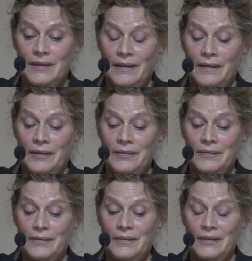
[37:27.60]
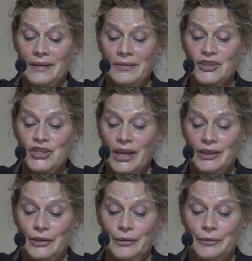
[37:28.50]
The
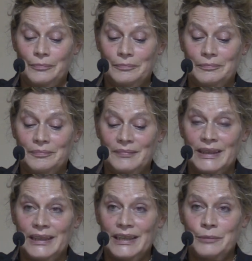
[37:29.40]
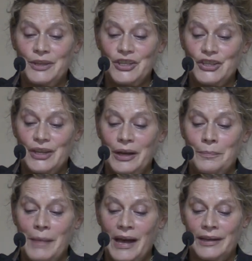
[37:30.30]
Shadow, in which a
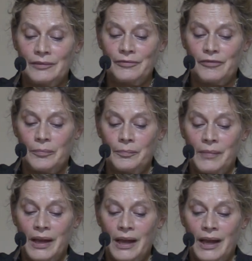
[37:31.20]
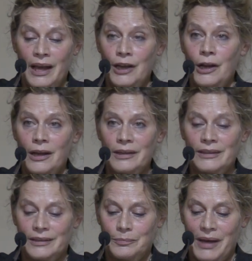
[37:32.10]

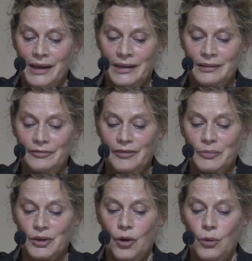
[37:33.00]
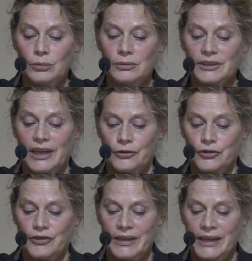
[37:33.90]
learned man from a cold
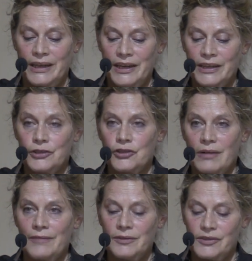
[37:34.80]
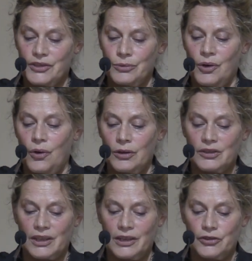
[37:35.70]
country travels to a
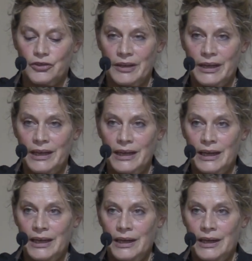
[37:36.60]
hot country.